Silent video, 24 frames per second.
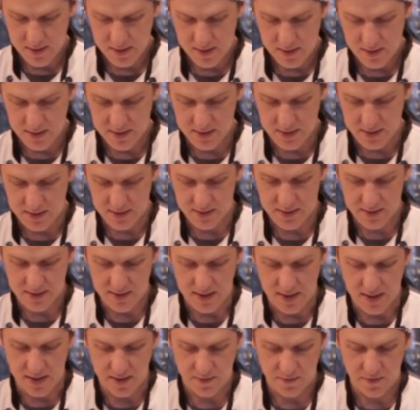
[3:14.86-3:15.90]
This is
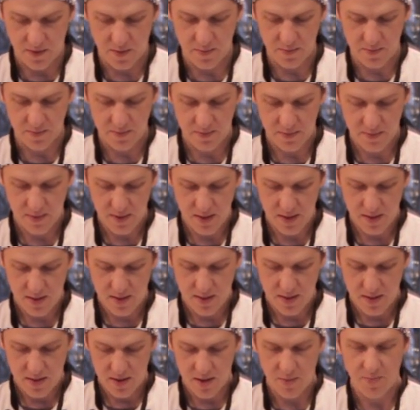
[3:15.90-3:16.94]
uh, from
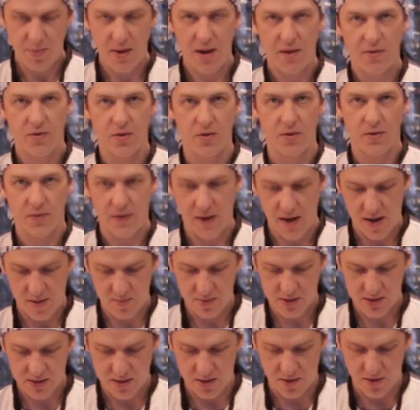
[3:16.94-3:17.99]
the Barefoot
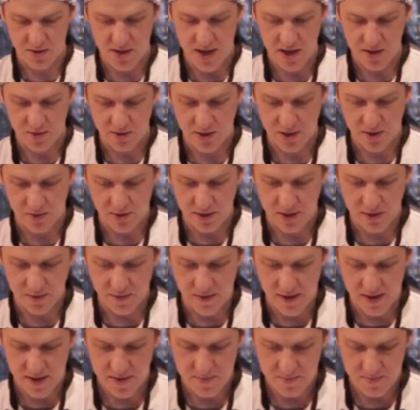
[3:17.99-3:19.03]
Farmers Long Hungry Creek
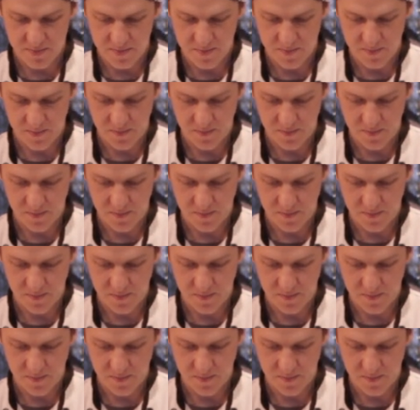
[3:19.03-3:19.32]
Farm.